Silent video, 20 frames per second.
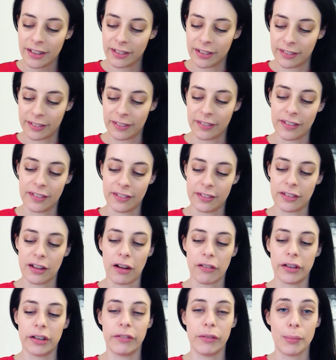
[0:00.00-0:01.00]
because in this
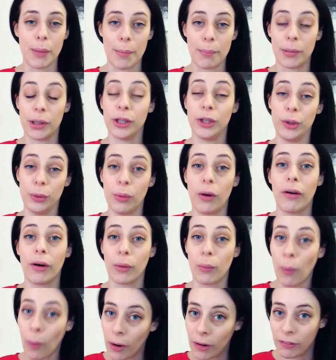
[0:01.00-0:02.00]
scenario, remember, you are a
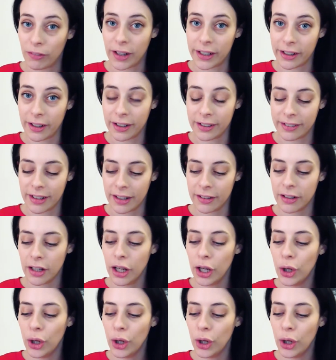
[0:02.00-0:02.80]
qualified architect.